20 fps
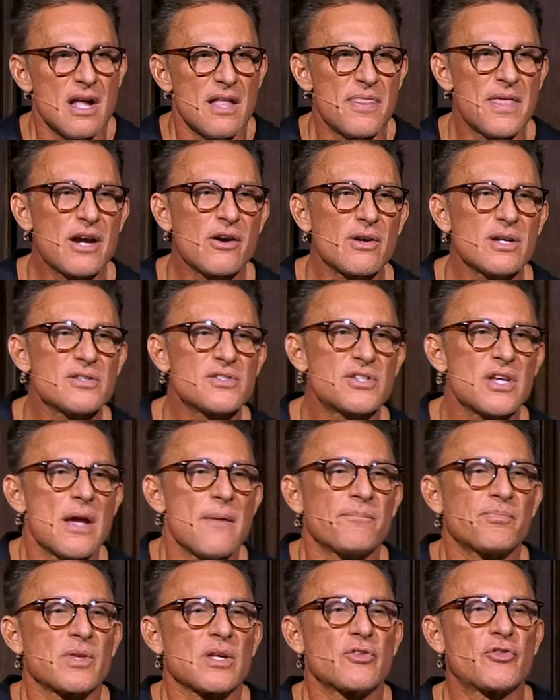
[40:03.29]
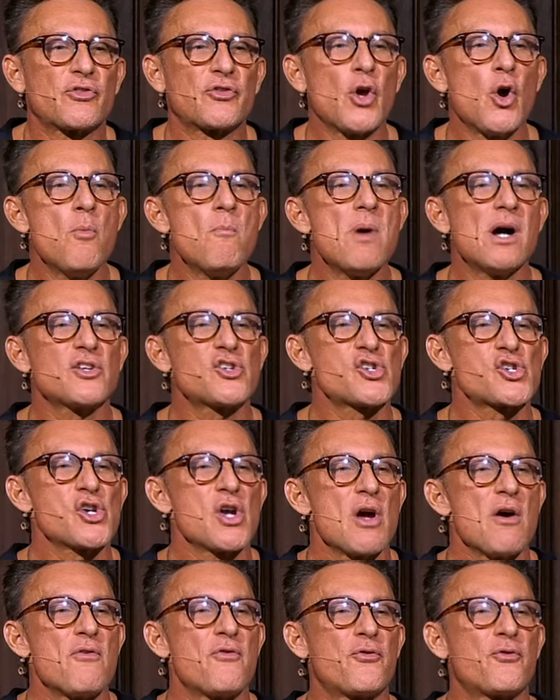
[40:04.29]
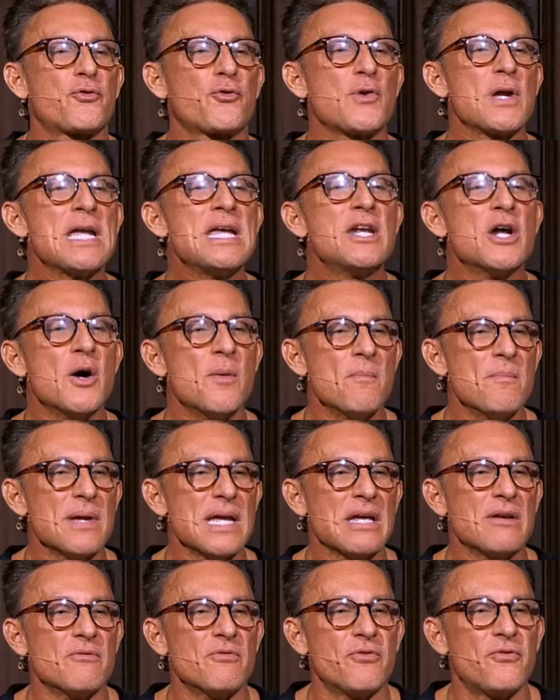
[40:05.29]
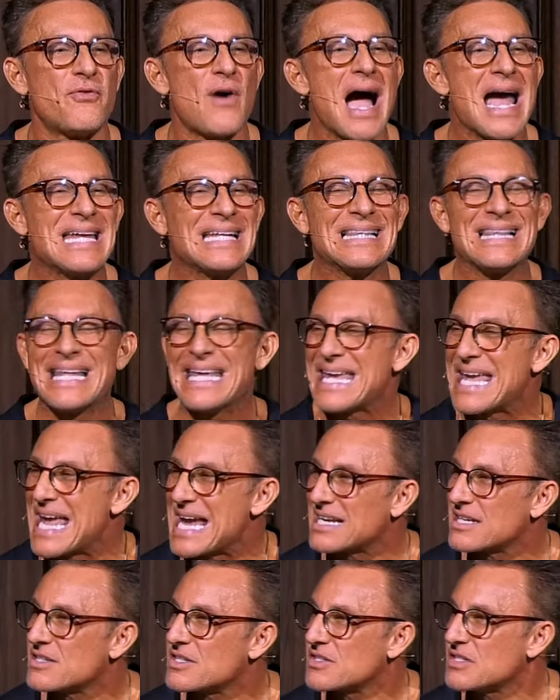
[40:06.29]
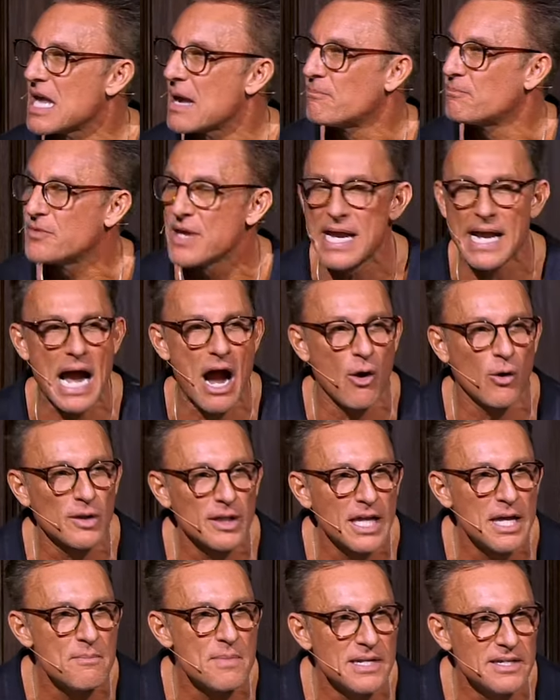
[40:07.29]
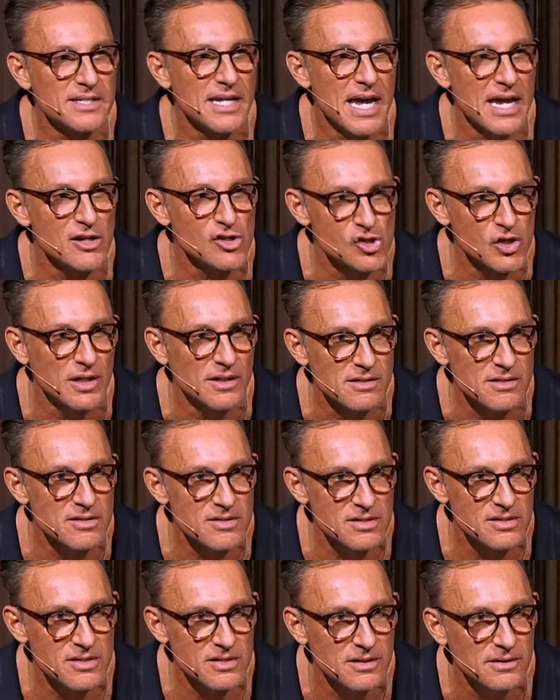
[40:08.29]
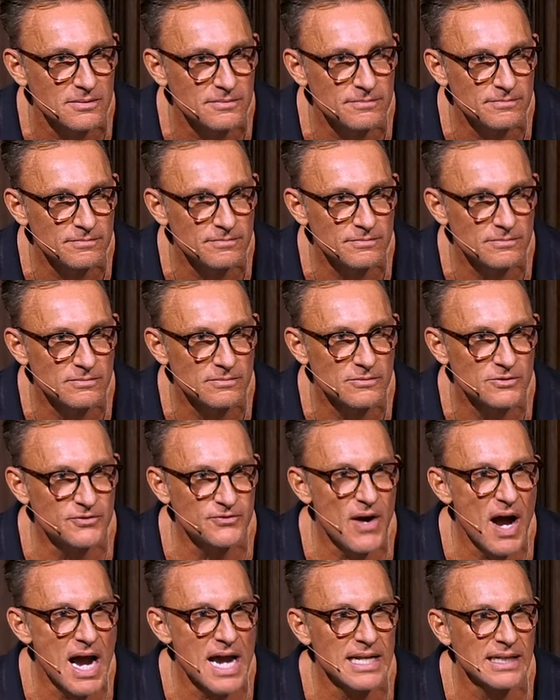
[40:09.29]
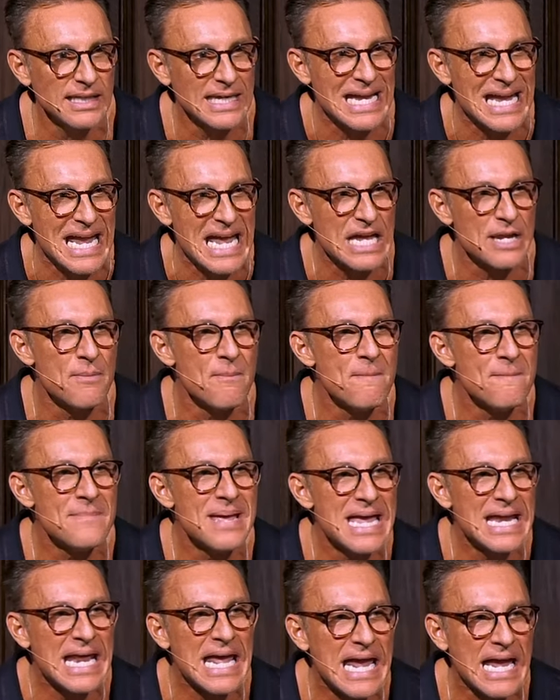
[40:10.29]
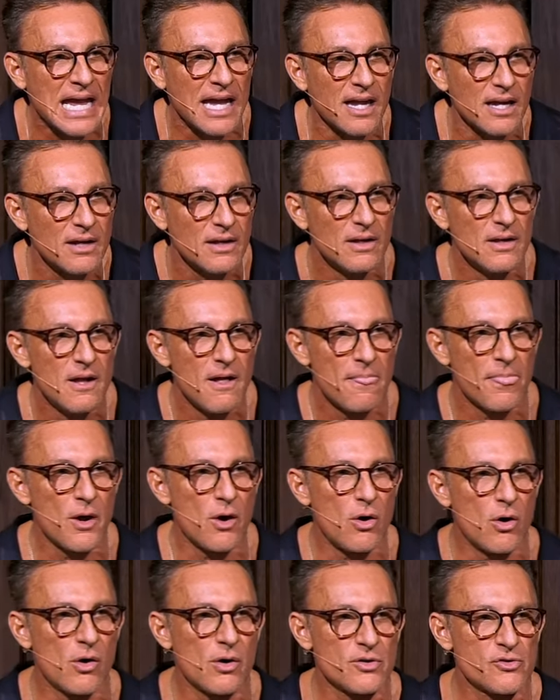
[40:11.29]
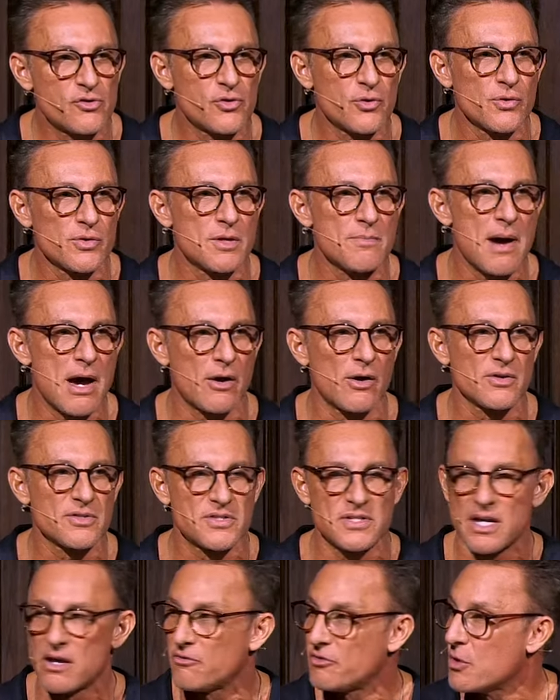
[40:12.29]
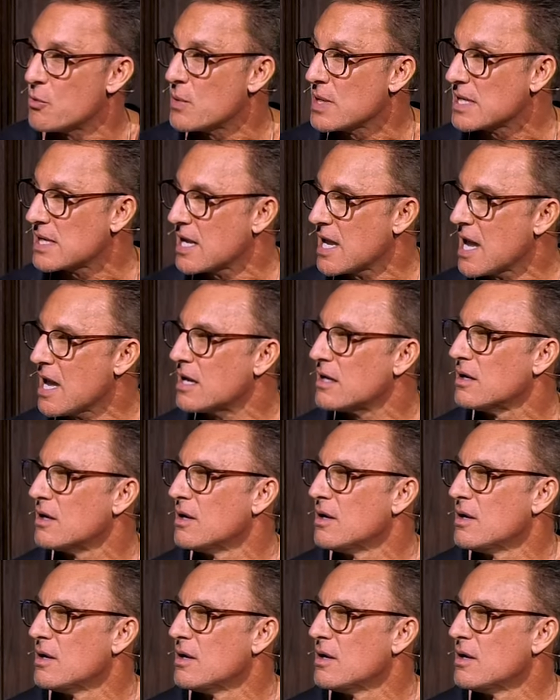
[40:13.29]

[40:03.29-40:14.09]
There is so much freedom in finally accepting our limitations, finally admitting the hard truth about ourselves that we can't